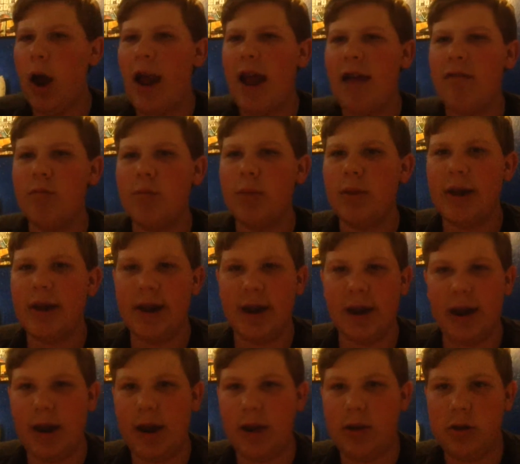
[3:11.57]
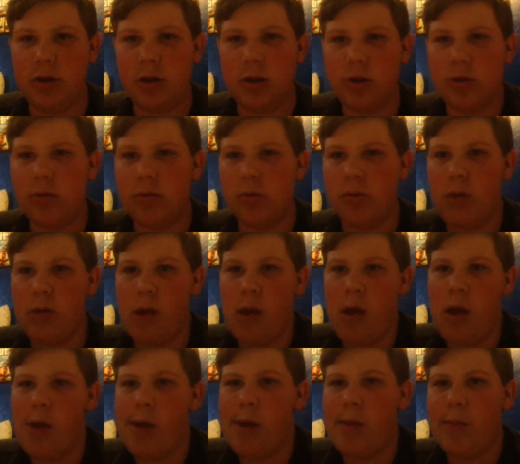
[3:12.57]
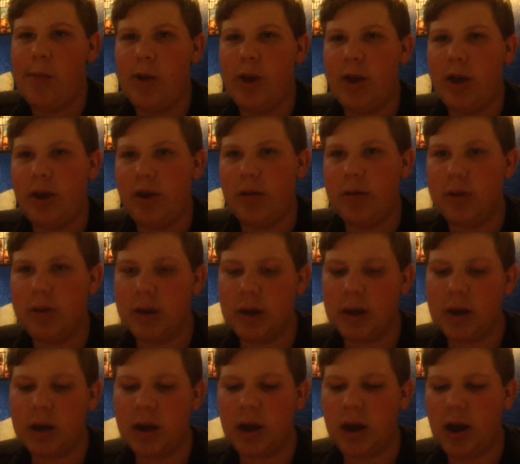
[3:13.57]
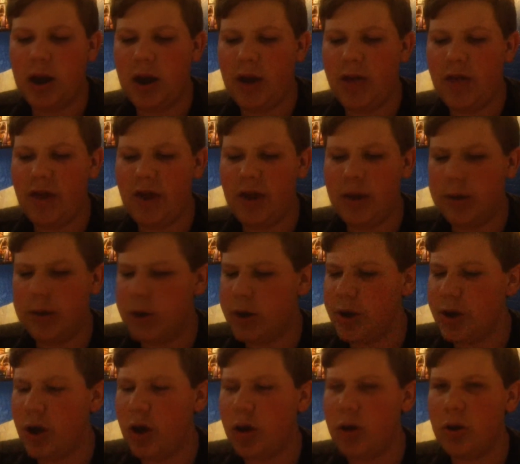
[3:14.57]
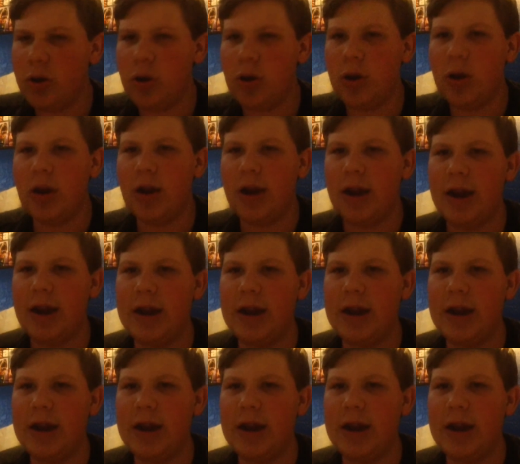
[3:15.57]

haven't played it yet, but it was, I think it was $1, and